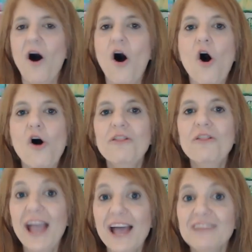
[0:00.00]
All
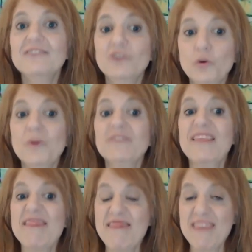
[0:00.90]
they had to do was
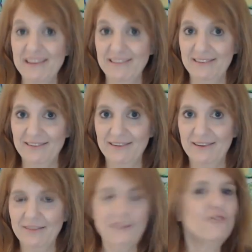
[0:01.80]
this.
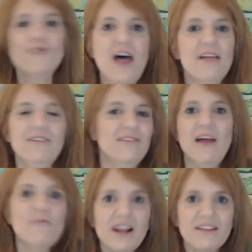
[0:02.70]
These are not, this is
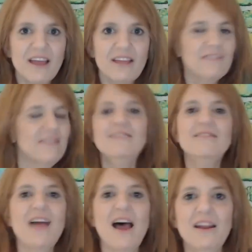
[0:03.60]
not rocket science. This
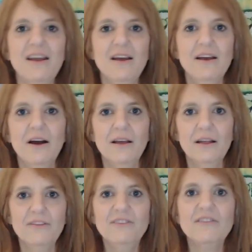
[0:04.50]
is not,
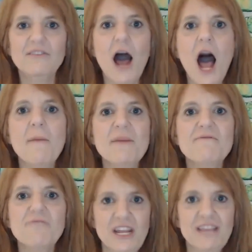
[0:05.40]
this is common
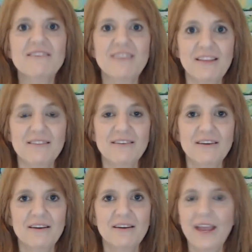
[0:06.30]
freaking sense.
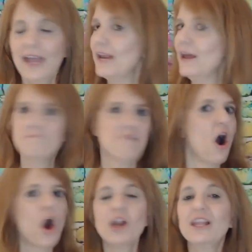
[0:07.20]
And
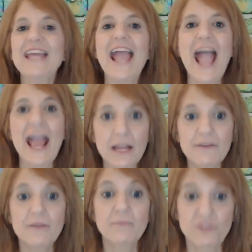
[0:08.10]
hardly any
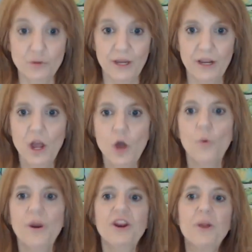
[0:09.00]
of them do it.
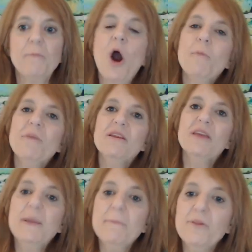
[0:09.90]
When a department
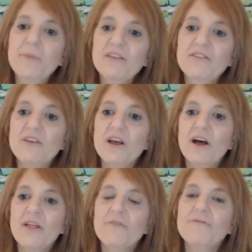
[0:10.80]
implements
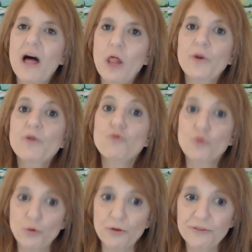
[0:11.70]
the following
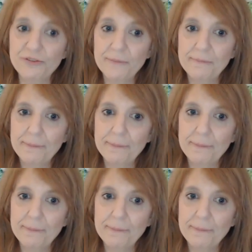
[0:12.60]
rules,